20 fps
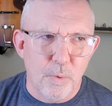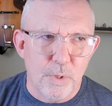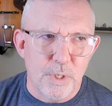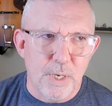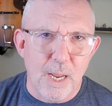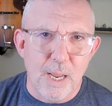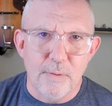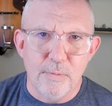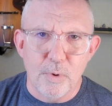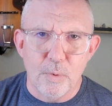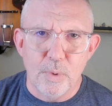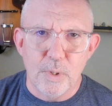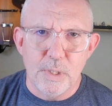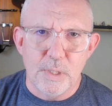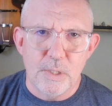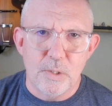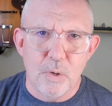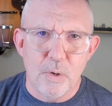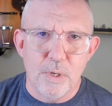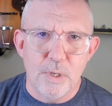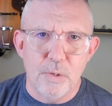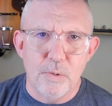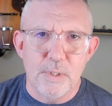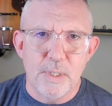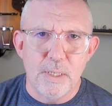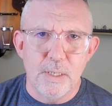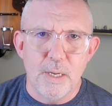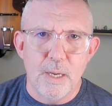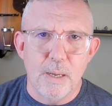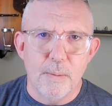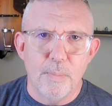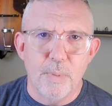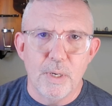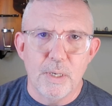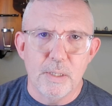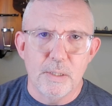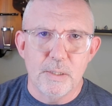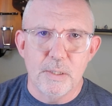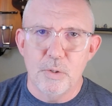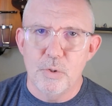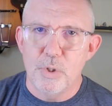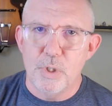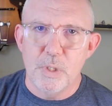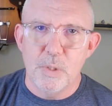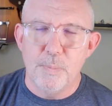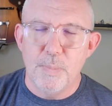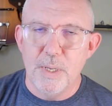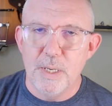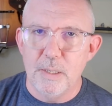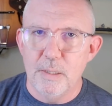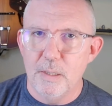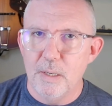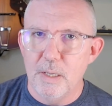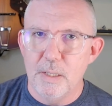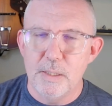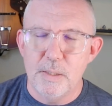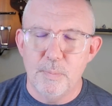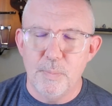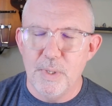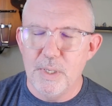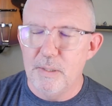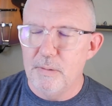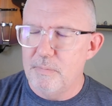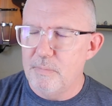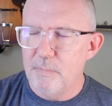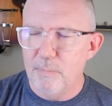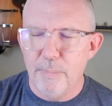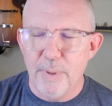which I haven't really started using yet because it's been